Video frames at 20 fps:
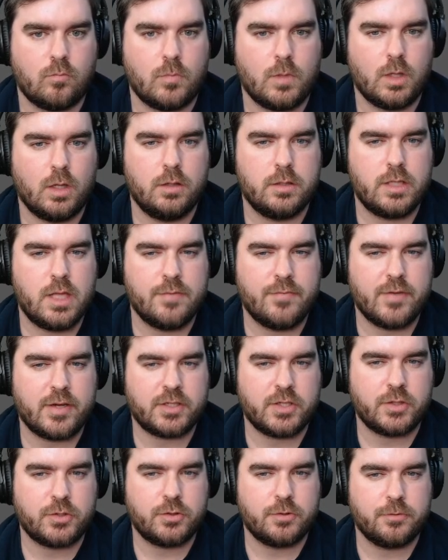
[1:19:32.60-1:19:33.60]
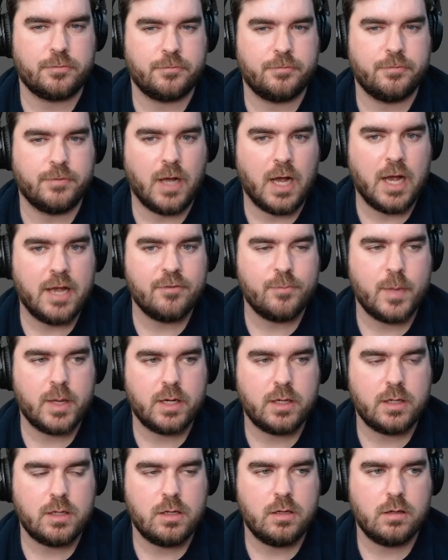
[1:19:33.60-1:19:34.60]
So they have access to 5 mana
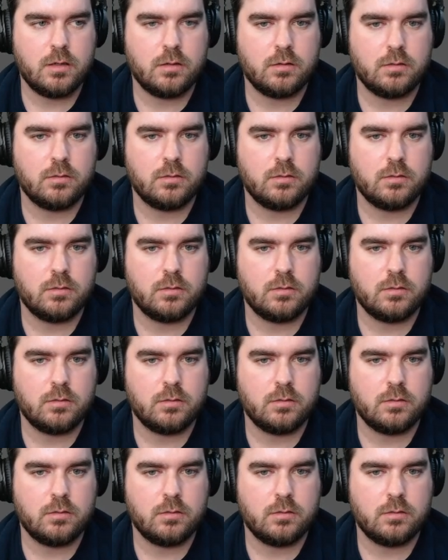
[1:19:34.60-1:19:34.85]
here.